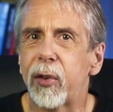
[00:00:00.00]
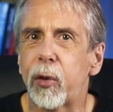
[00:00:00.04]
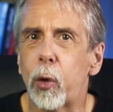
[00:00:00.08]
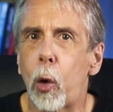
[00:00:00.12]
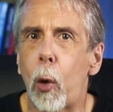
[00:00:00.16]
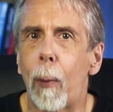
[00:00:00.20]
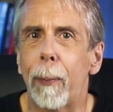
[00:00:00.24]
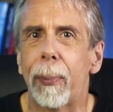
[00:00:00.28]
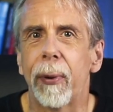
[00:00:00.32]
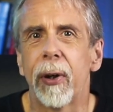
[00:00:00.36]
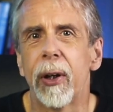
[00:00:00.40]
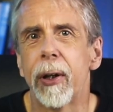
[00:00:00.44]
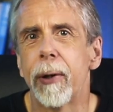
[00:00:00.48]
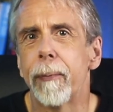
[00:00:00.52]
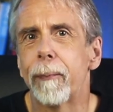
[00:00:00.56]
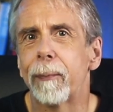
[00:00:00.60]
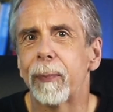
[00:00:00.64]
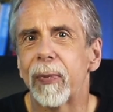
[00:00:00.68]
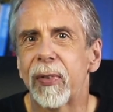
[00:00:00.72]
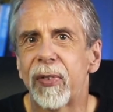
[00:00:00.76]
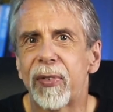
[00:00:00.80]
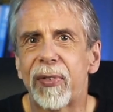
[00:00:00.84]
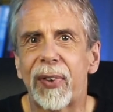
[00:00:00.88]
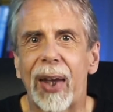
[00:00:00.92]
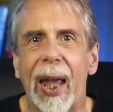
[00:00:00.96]
top
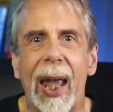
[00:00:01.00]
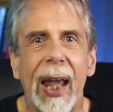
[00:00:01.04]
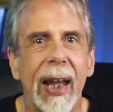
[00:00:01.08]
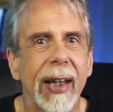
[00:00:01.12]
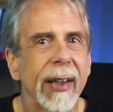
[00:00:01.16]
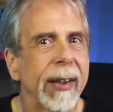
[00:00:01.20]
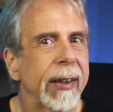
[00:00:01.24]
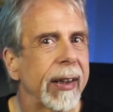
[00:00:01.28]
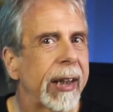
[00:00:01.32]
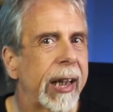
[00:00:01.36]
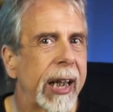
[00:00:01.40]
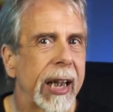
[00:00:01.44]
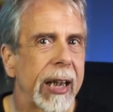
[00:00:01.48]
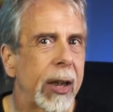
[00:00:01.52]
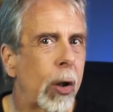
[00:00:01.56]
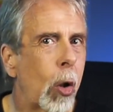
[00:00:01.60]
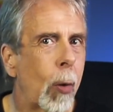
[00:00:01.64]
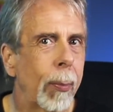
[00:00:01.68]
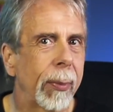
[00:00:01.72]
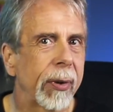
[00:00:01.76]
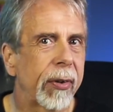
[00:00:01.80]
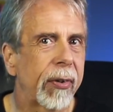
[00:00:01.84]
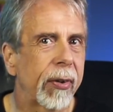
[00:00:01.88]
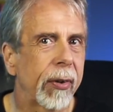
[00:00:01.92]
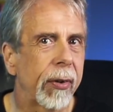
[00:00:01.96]
10
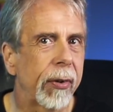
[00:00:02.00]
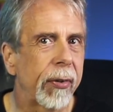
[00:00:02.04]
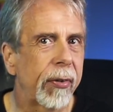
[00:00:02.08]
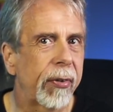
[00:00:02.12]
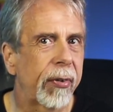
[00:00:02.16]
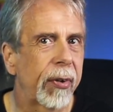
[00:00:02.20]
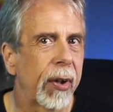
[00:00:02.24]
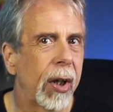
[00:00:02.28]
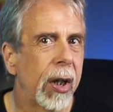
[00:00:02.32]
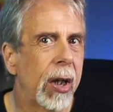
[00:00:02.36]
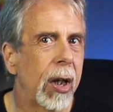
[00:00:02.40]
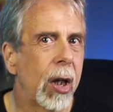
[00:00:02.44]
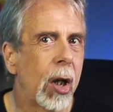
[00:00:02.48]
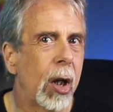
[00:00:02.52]
kilometres